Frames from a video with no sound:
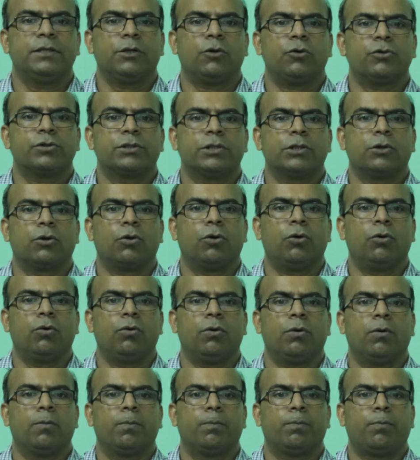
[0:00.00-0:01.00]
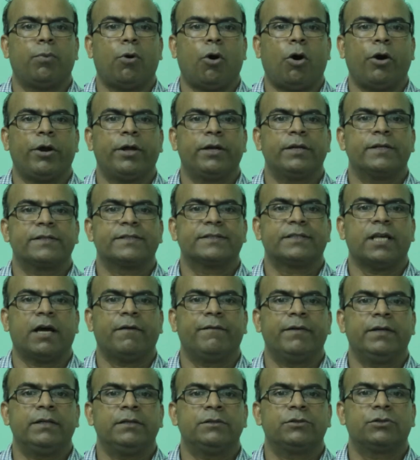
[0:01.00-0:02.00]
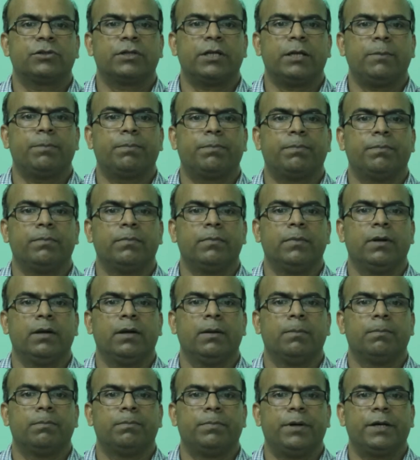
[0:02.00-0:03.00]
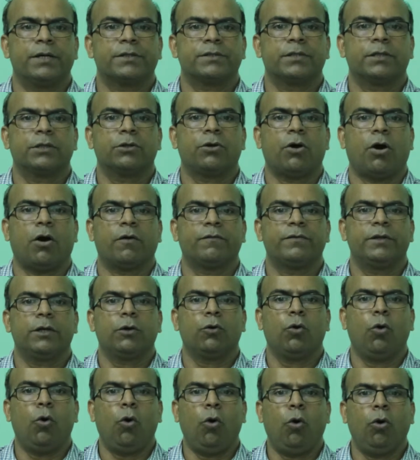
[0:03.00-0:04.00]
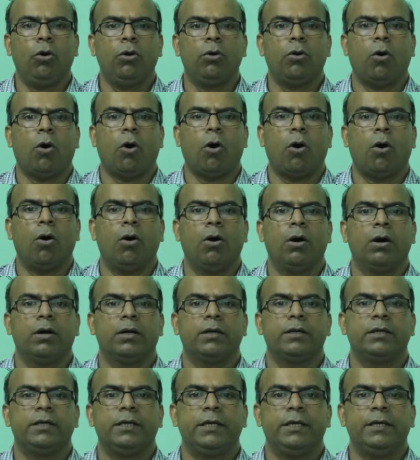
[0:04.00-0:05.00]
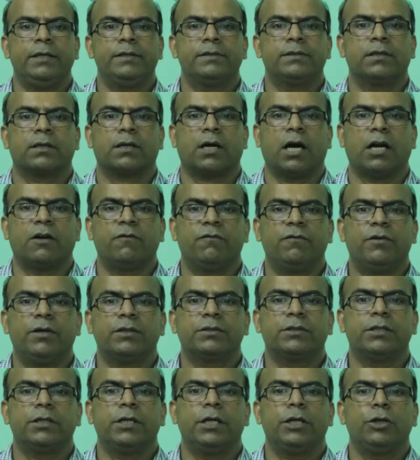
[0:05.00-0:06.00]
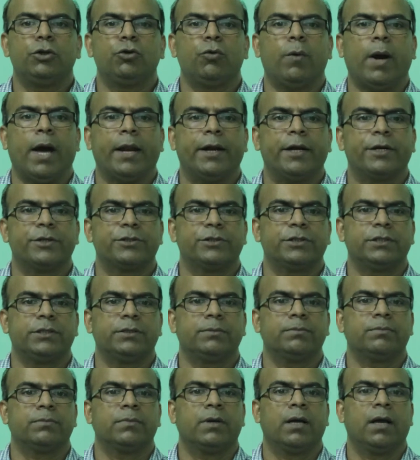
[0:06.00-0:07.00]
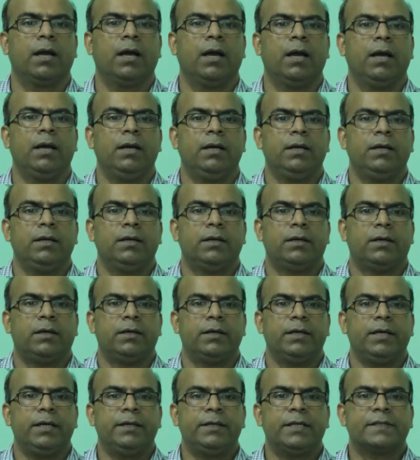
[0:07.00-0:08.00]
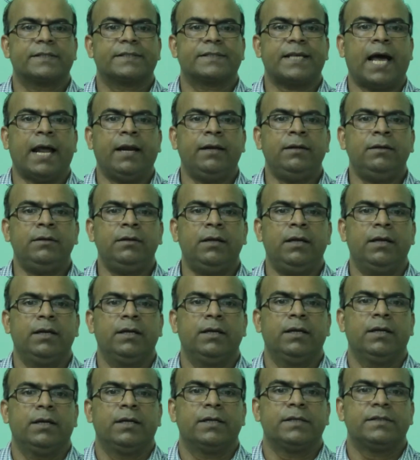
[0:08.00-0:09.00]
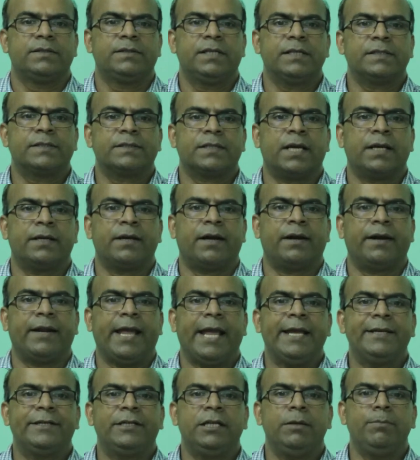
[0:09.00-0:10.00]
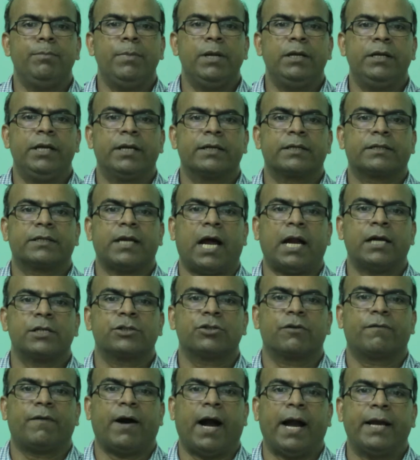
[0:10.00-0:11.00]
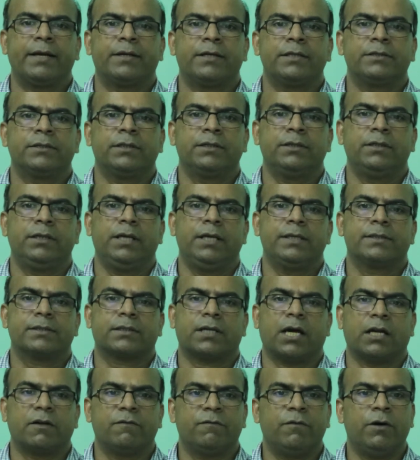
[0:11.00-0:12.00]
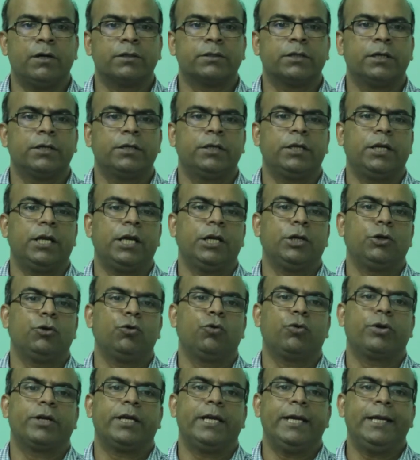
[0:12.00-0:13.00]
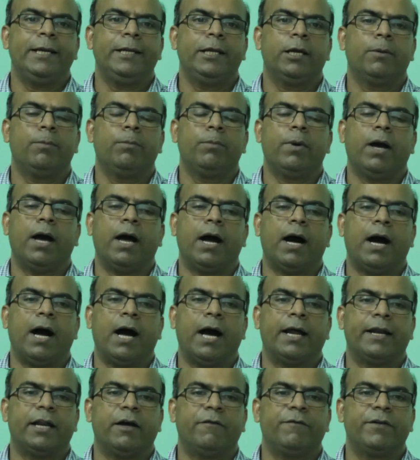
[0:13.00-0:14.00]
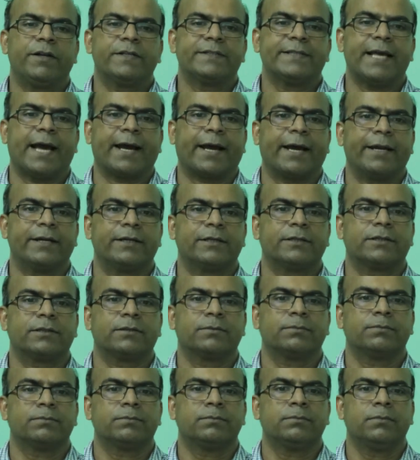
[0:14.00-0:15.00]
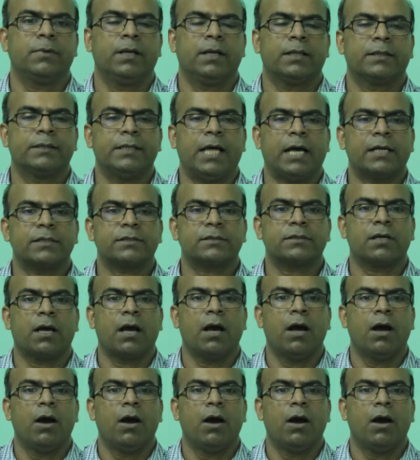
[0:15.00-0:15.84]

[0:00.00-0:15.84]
0.73% of the whole, is converted into energy. In the sun, 680 million tons of hydrogen is converted into helium at every second. Thus,